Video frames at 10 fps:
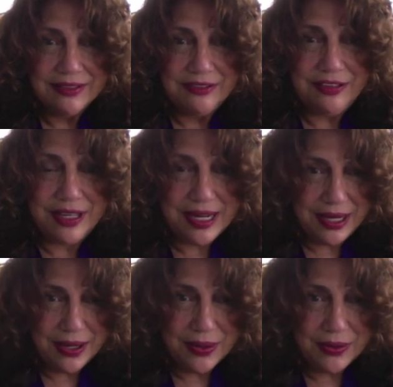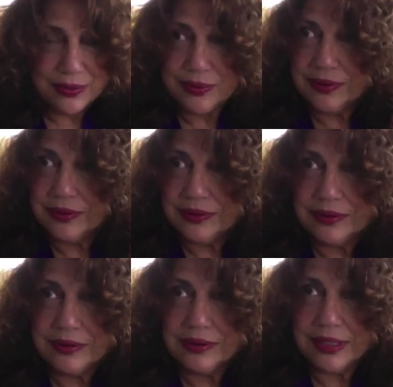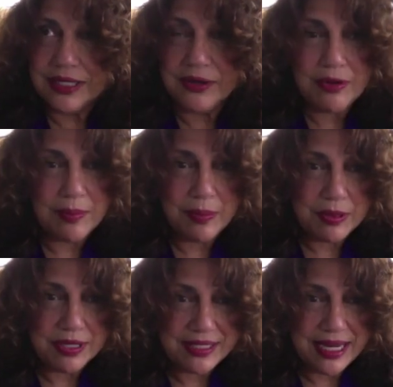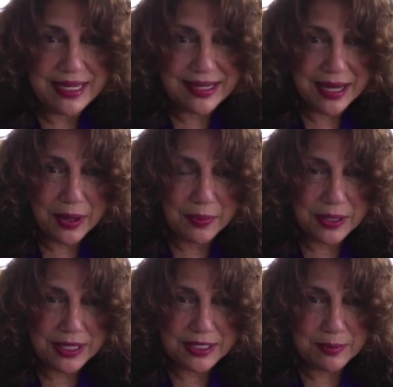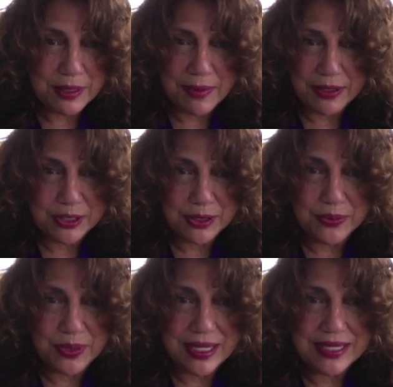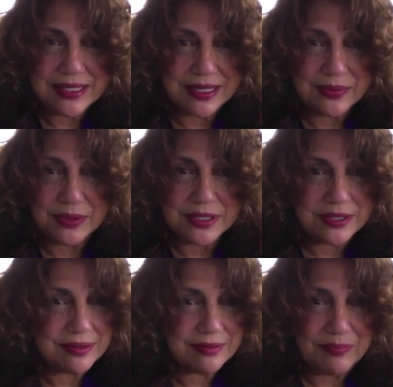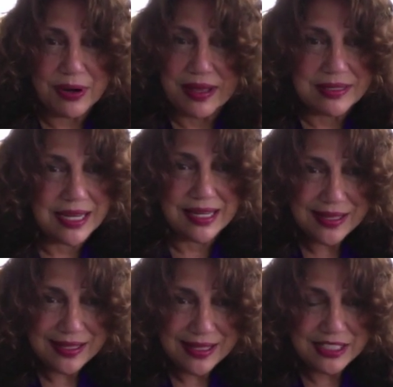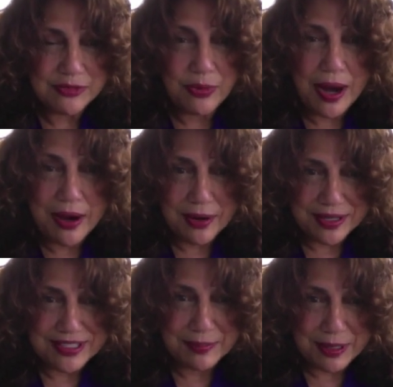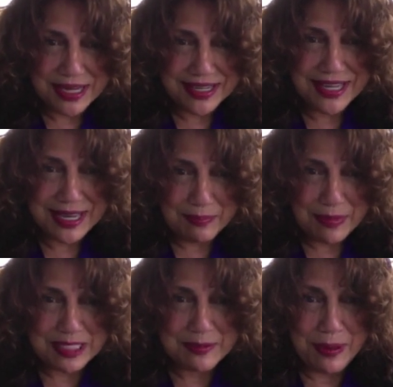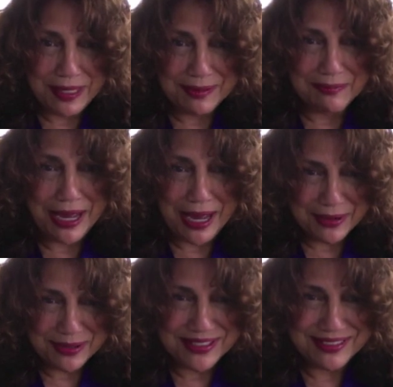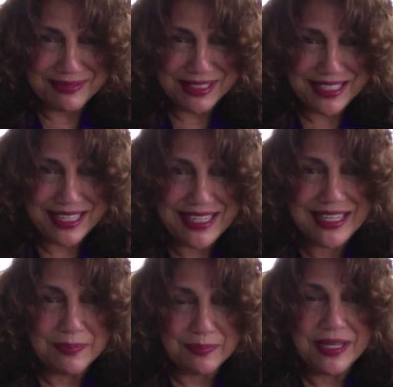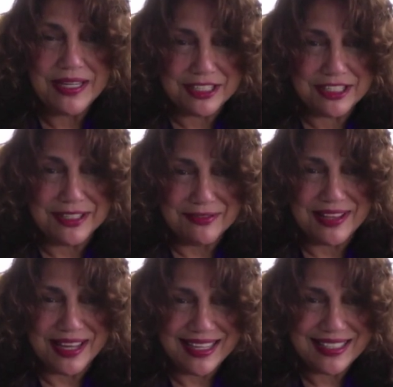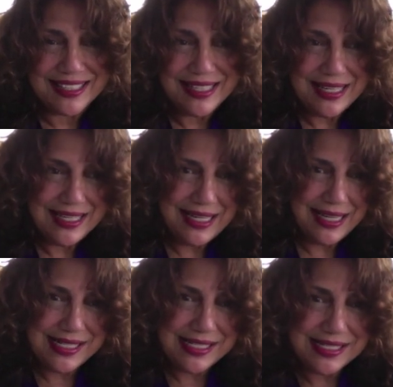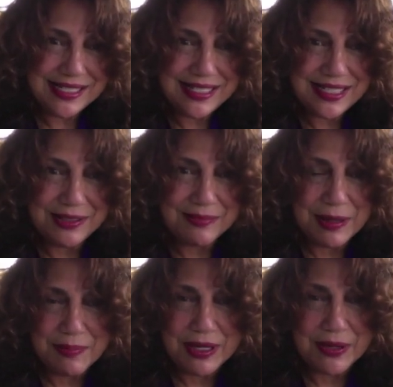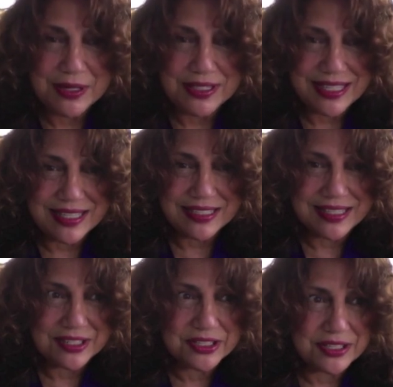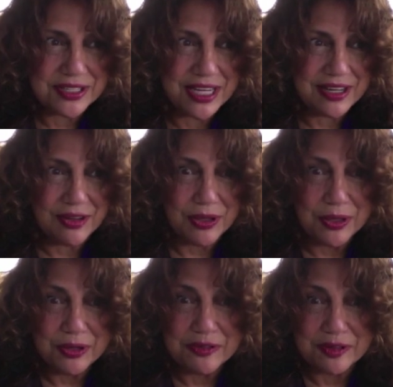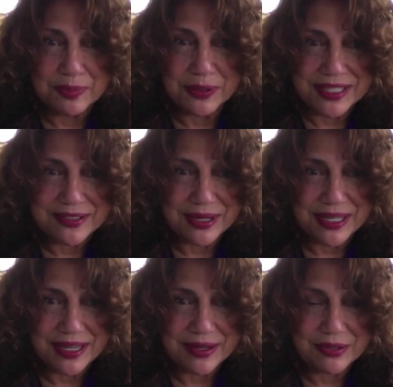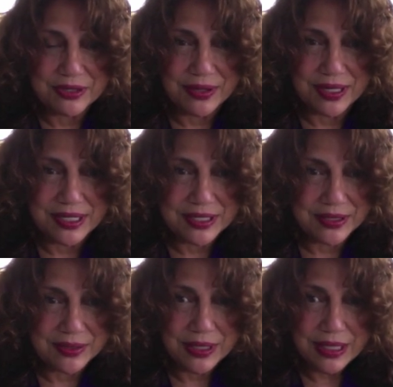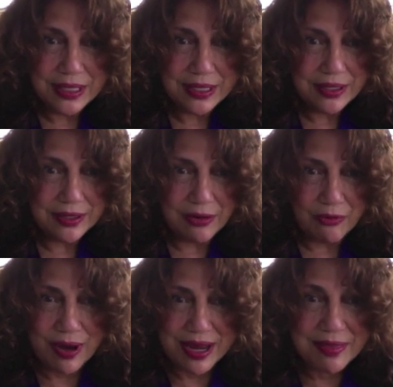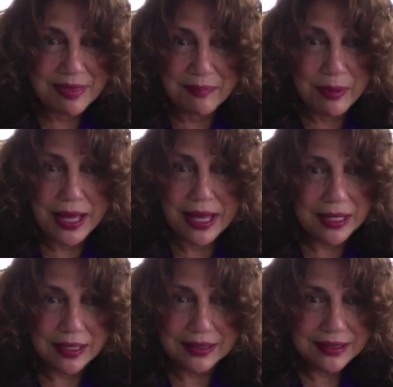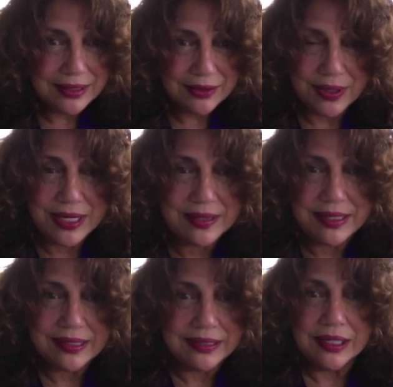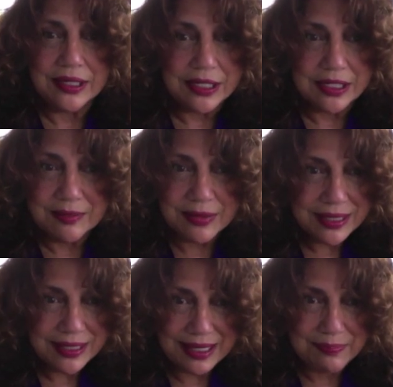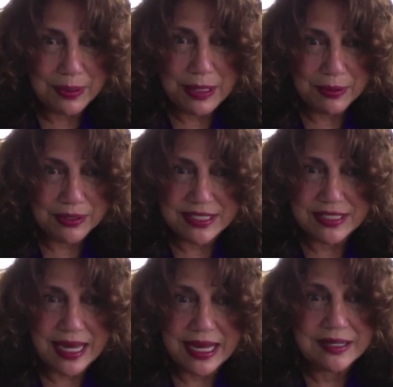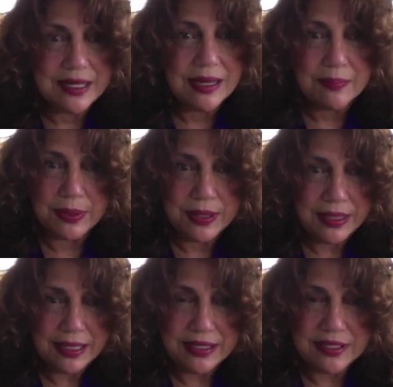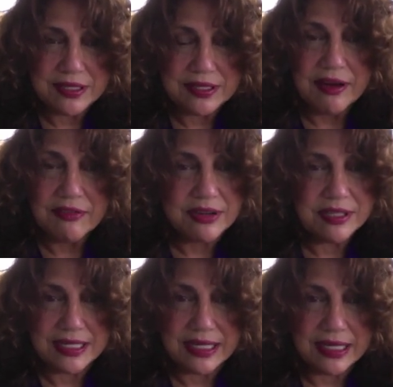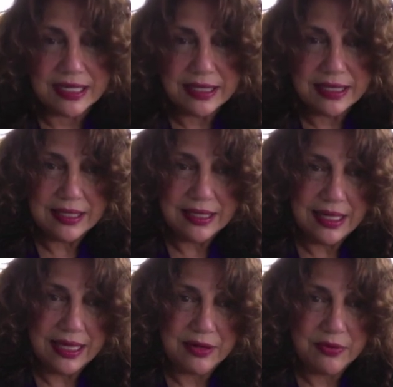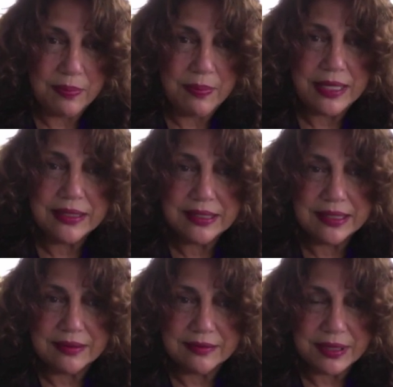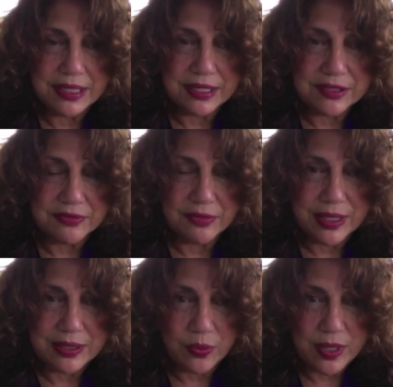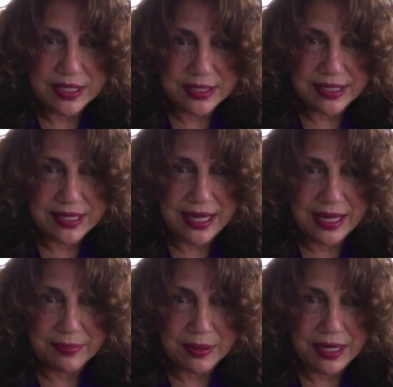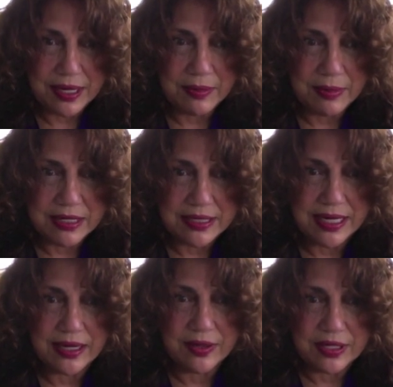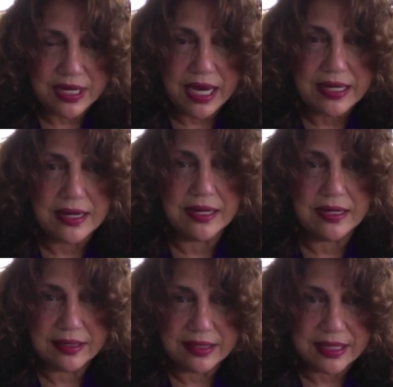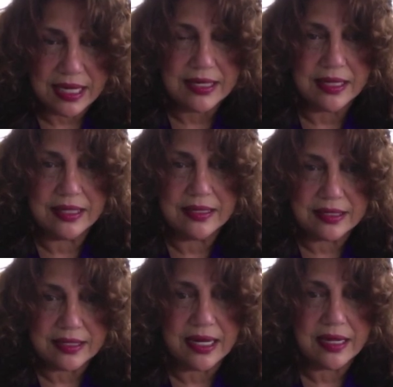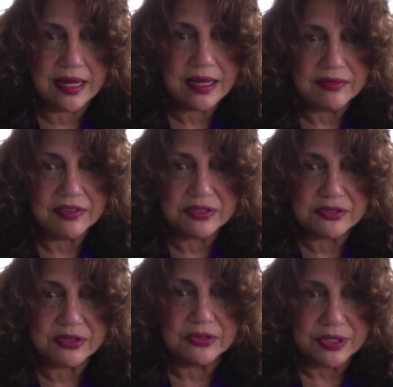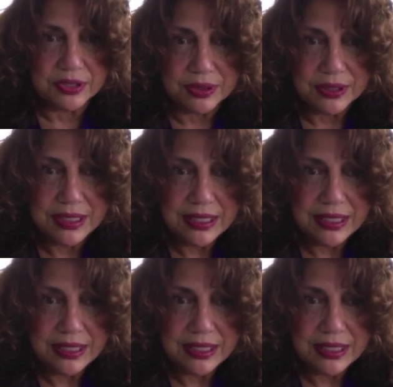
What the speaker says: video. I don't remember the date now, but it's been about 2 weeks. It was breathtaking. It's rare that somebody can keep me spellbound, but he achieved that. And you might be noticing that Sasha's kind of all over the place right now, trying to, ring the bell, ring the alarm, get people to stand up in sovereignty and rebellion because of what we see happening coming down, the tightening of the screw.